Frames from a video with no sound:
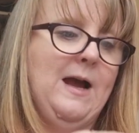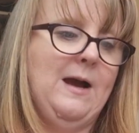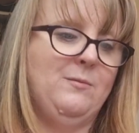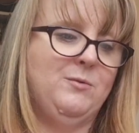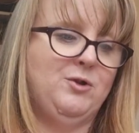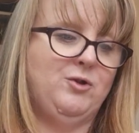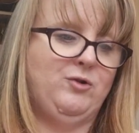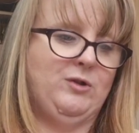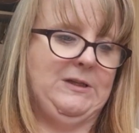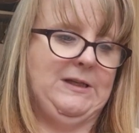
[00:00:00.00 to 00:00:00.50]
I
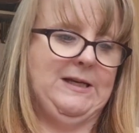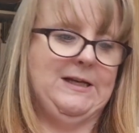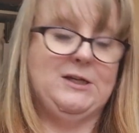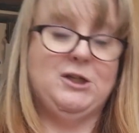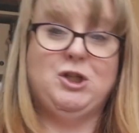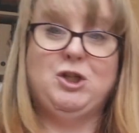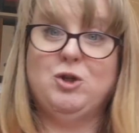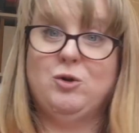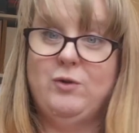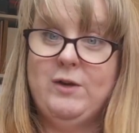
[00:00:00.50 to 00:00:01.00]
was really
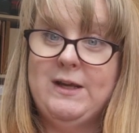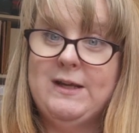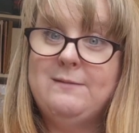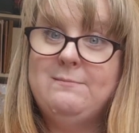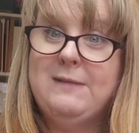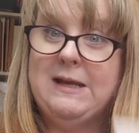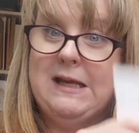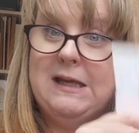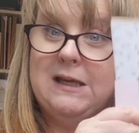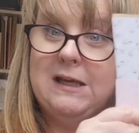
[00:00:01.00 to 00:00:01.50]

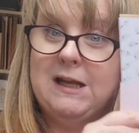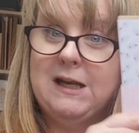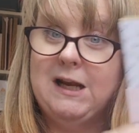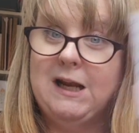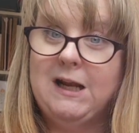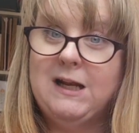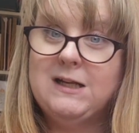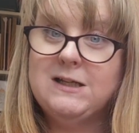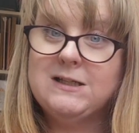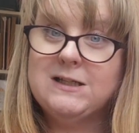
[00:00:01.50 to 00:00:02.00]
enjoying making
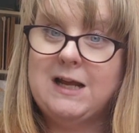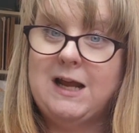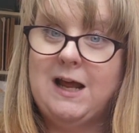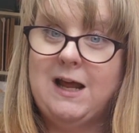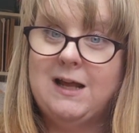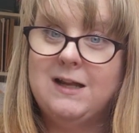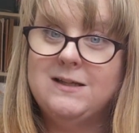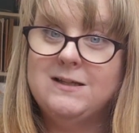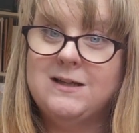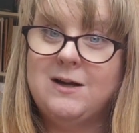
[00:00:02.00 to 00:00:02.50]
it,
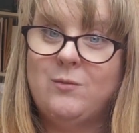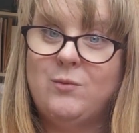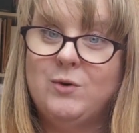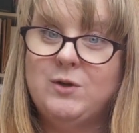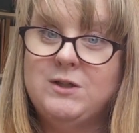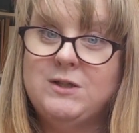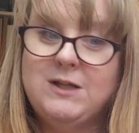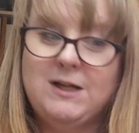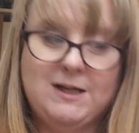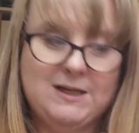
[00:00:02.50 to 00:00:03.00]
and I
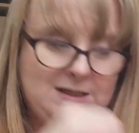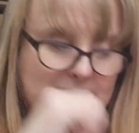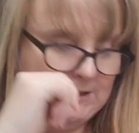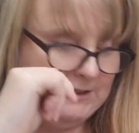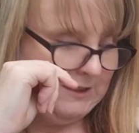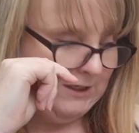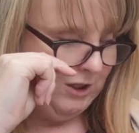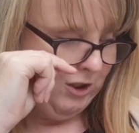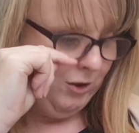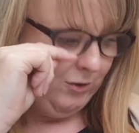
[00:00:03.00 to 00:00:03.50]
want to
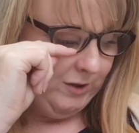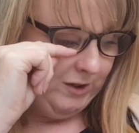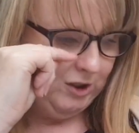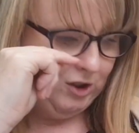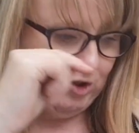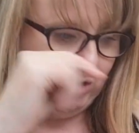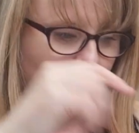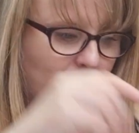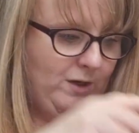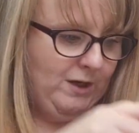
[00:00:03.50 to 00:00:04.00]
continue
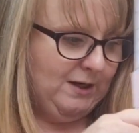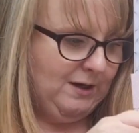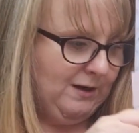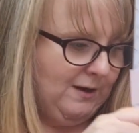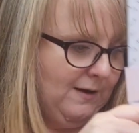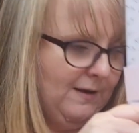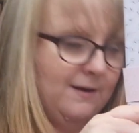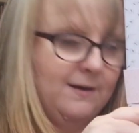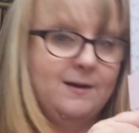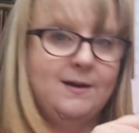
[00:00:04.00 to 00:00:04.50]

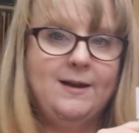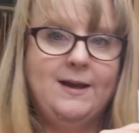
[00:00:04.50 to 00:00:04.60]
enjoying